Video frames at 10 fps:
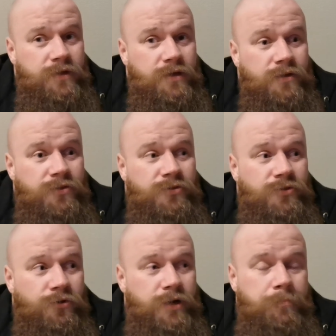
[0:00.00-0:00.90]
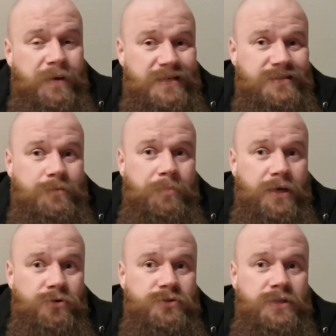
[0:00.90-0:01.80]
the 30 best
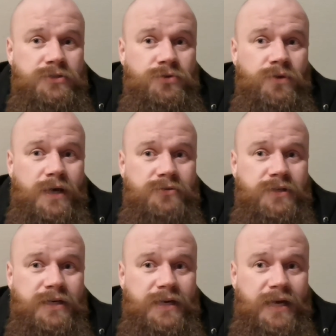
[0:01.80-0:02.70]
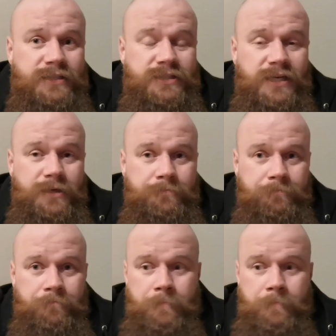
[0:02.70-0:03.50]
beers in 2019.